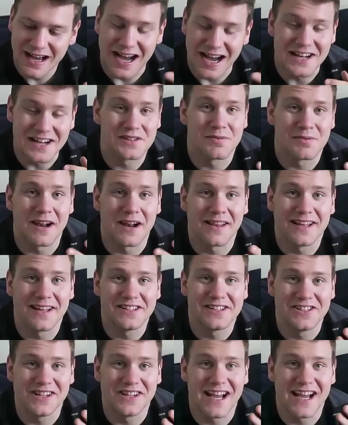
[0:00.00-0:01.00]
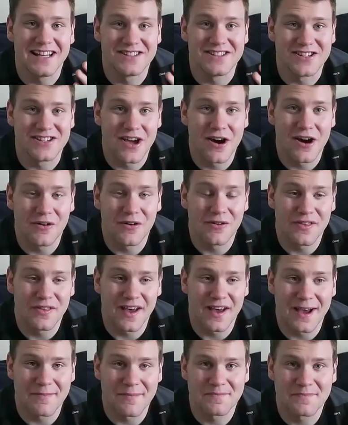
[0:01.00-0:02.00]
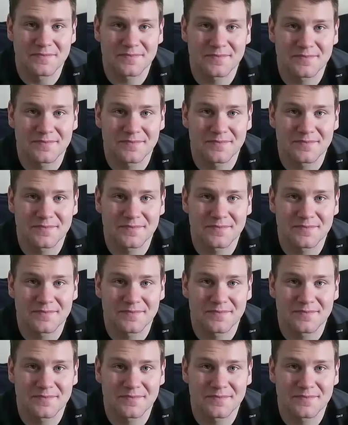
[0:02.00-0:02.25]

I just want to let you guys know that